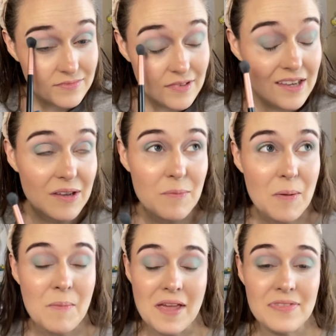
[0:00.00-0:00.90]
Like, my
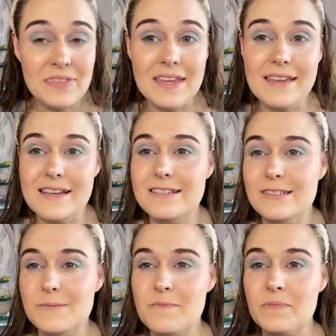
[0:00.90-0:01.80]
main thing is
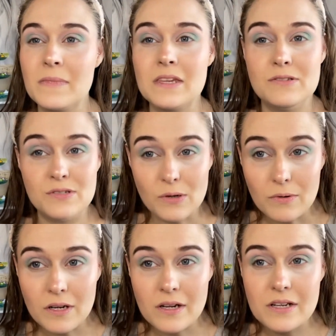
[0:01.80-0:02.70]

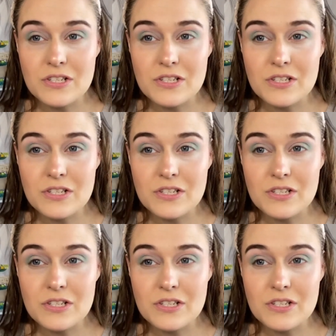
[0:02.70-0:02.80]
soda,